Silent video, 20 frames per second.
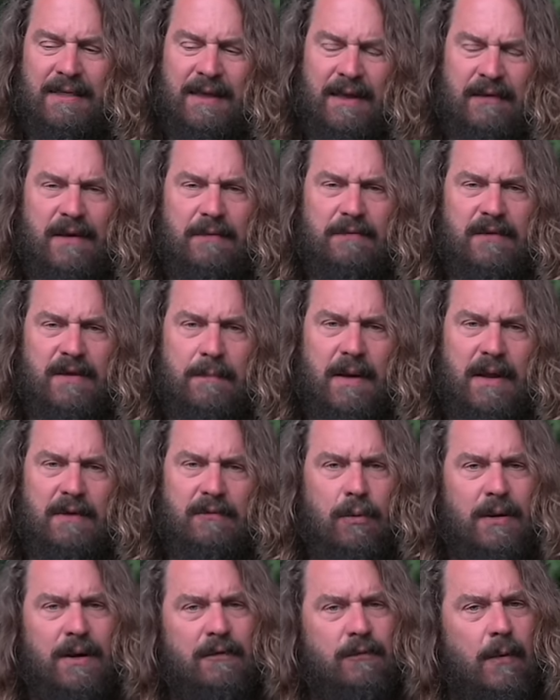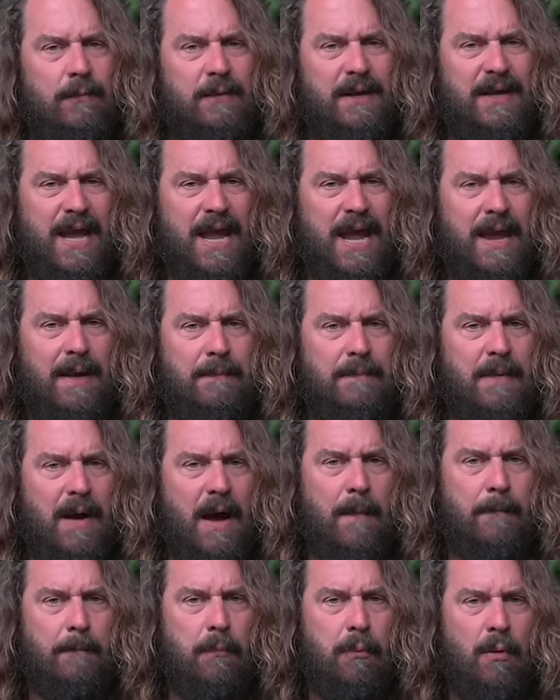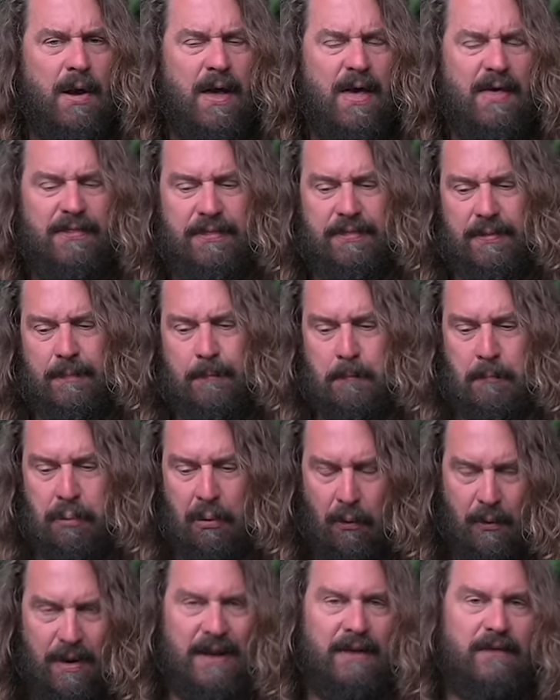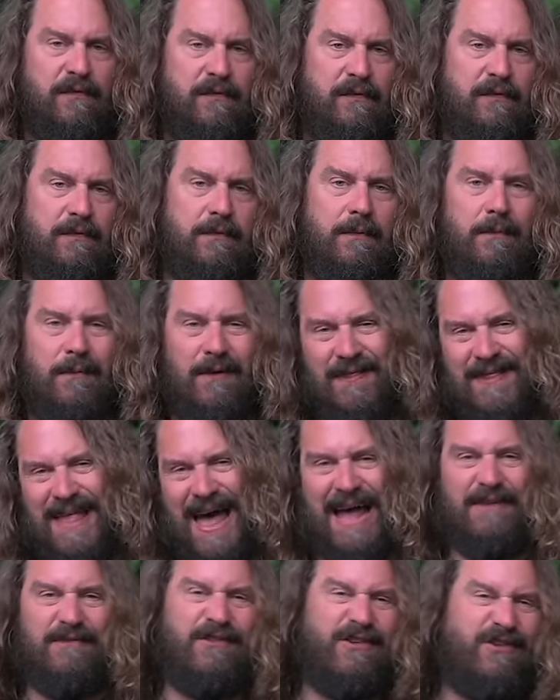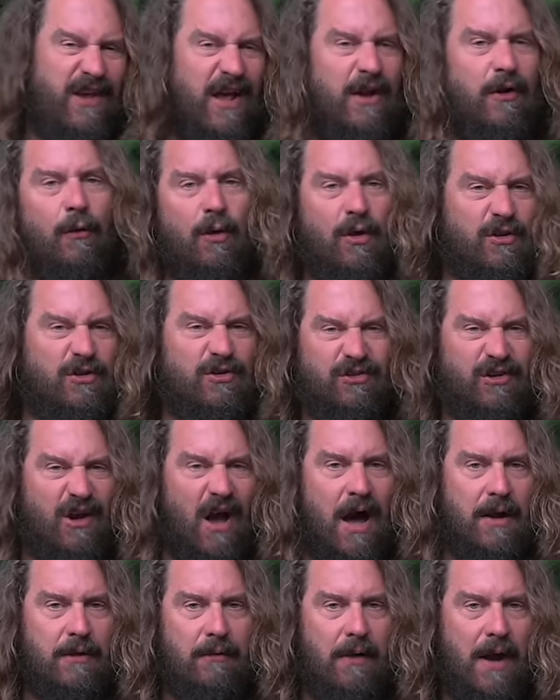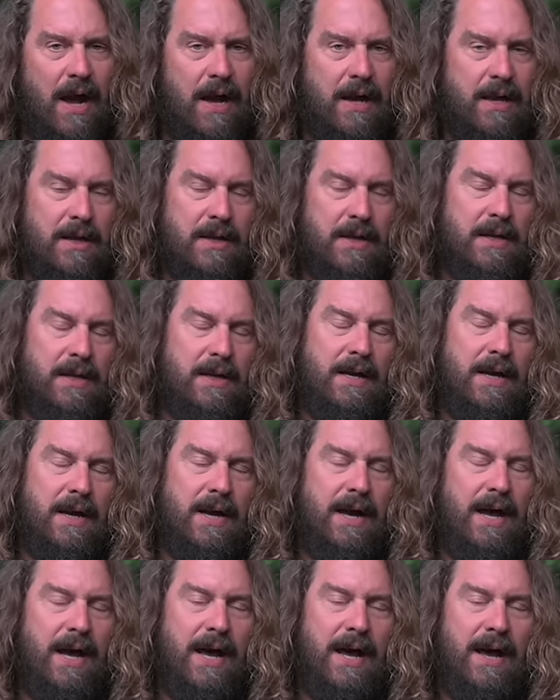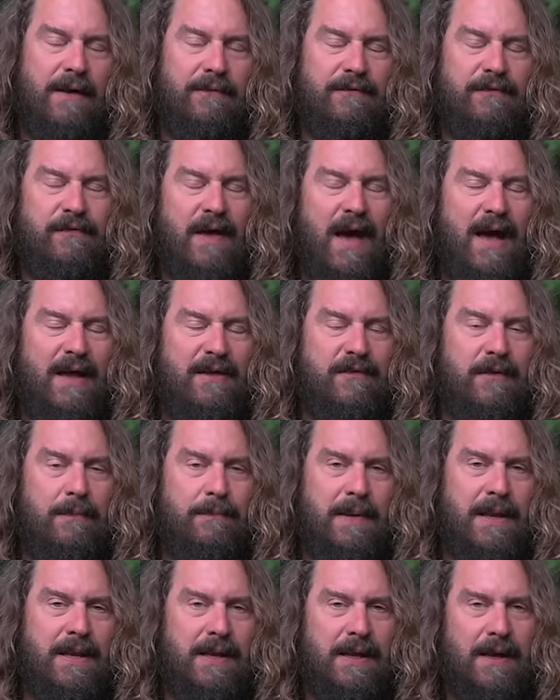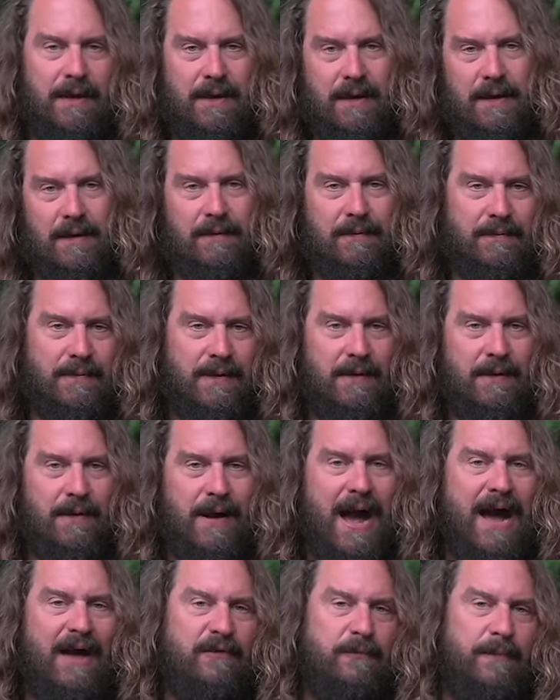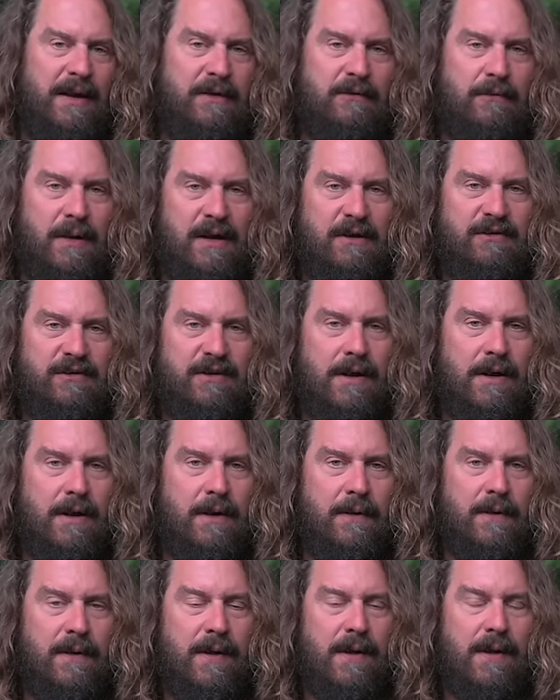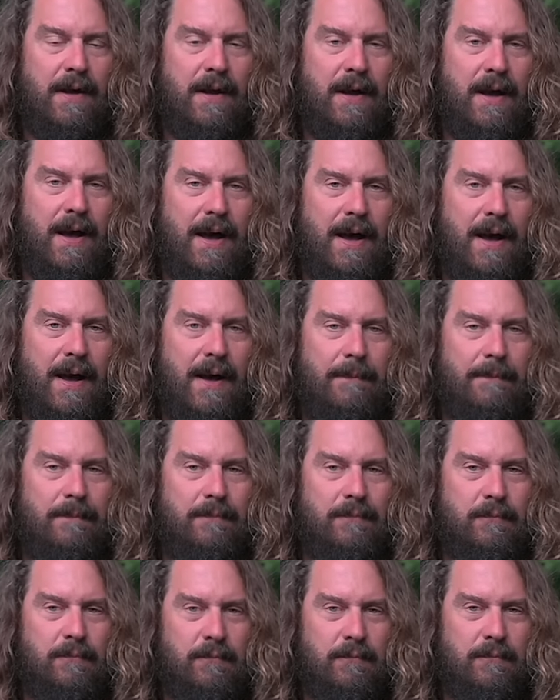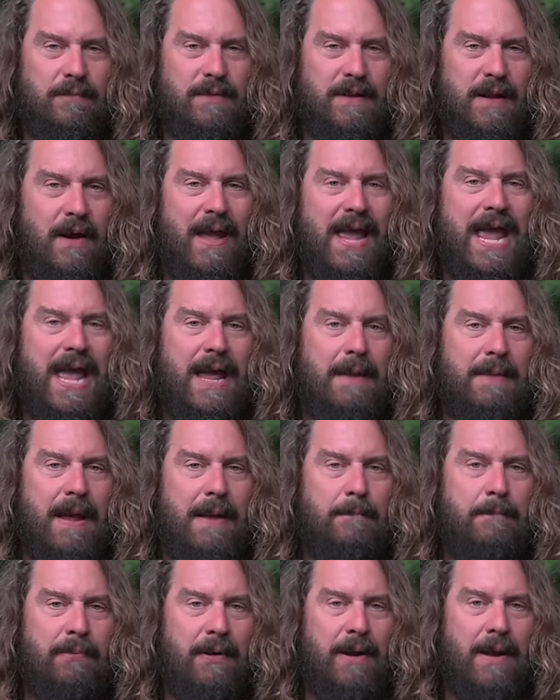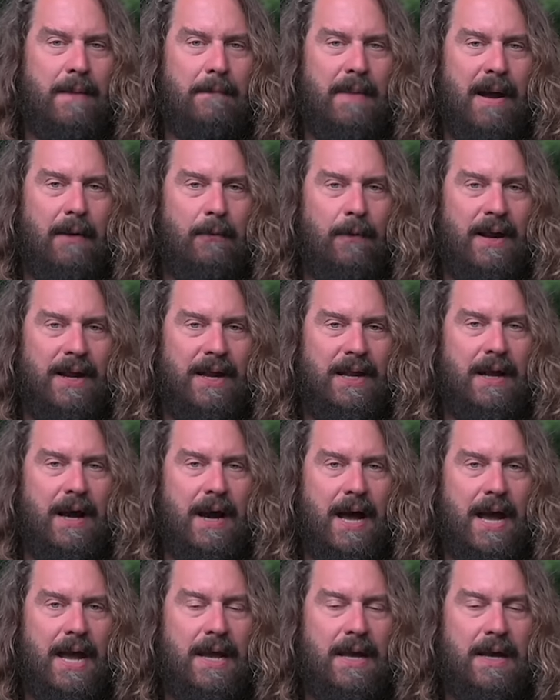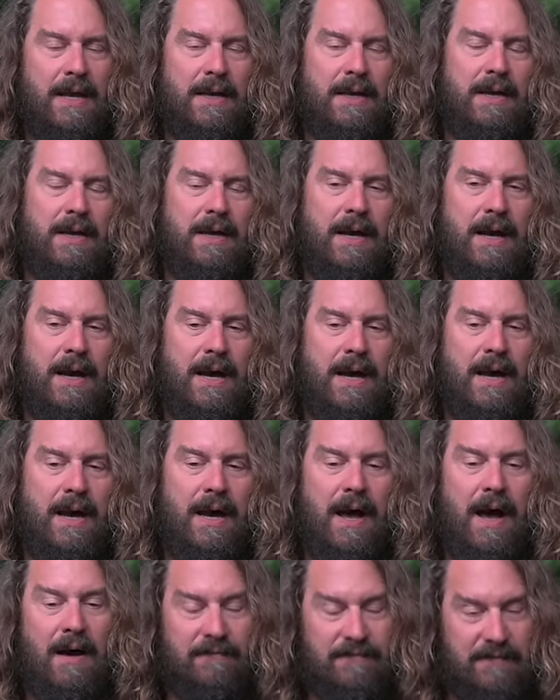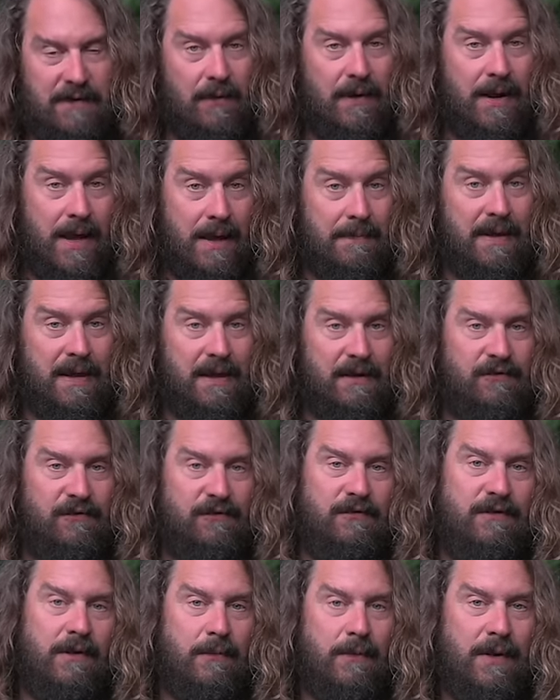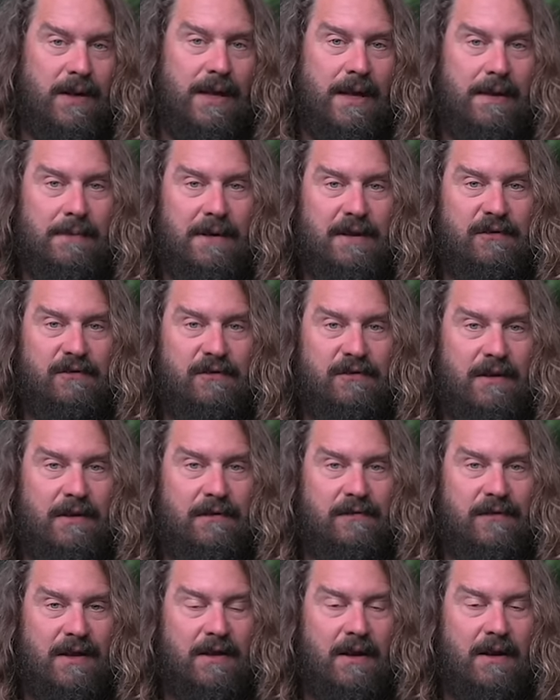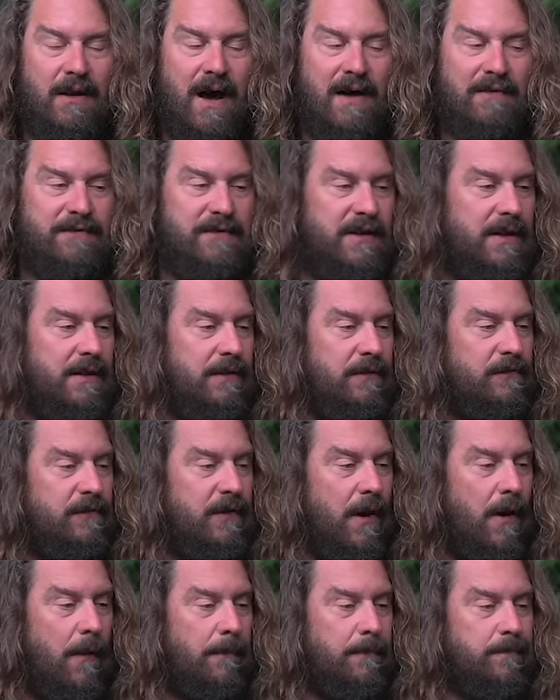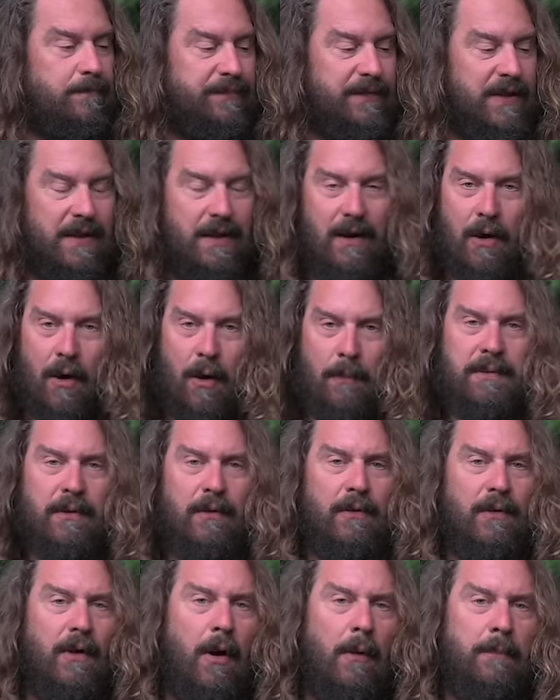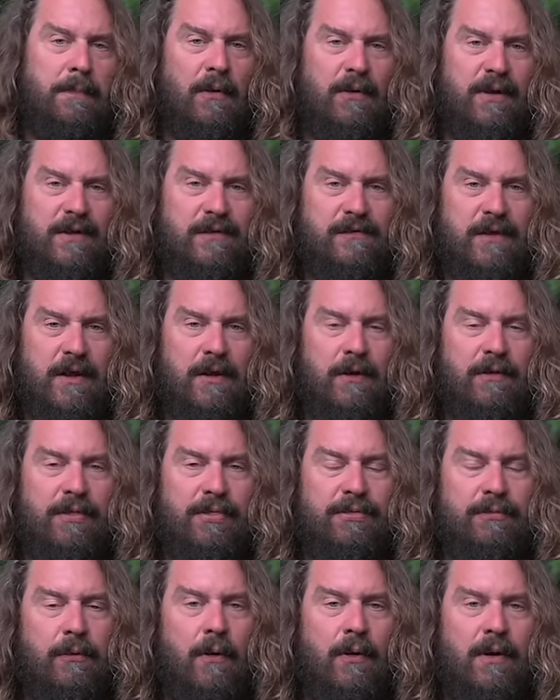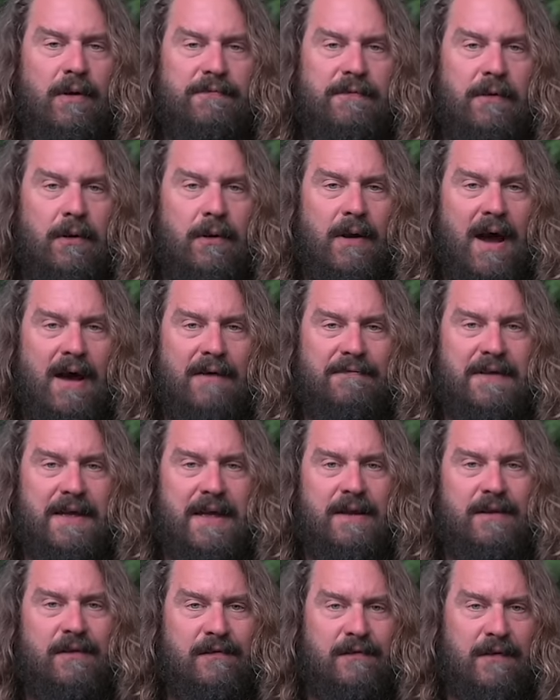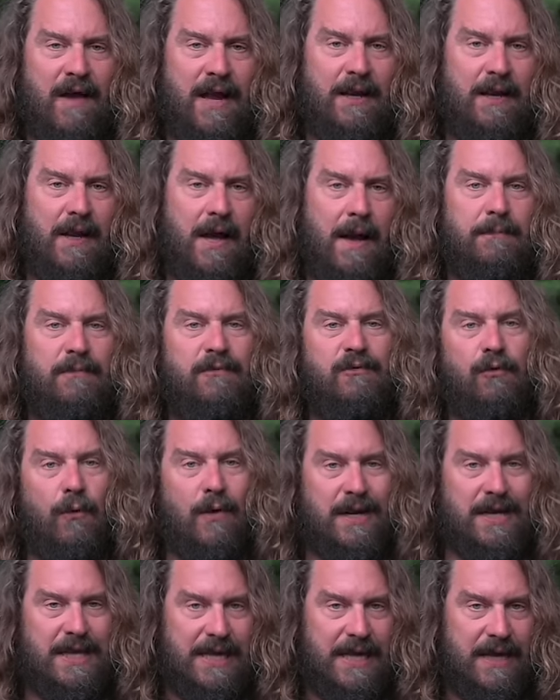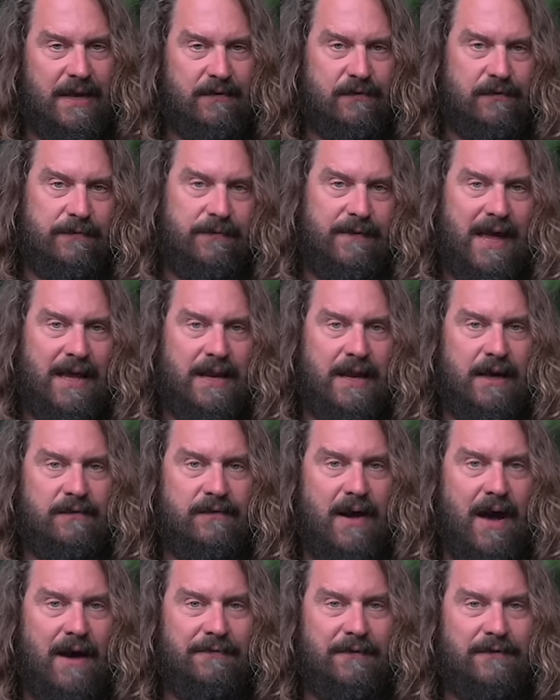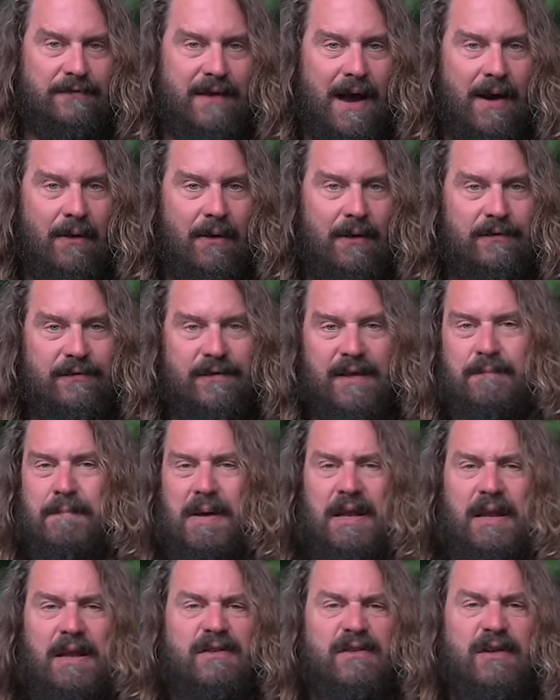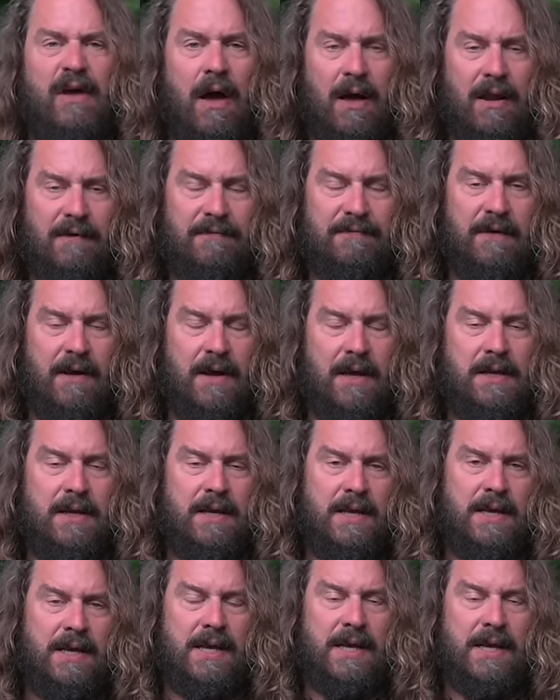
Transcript: I think seventeen by twenty is what we came up with. Prints, we're in that general genre uh, of size depending on your, your aspect ratio. Um, you know, handmade print by Rick and I. Uh, of your image, your winning image, and send it off to you. So, you know, hope you'll hope you'll consider throwing a photograph in, signing up, joining us for that next office hours. They've been a ton of fun.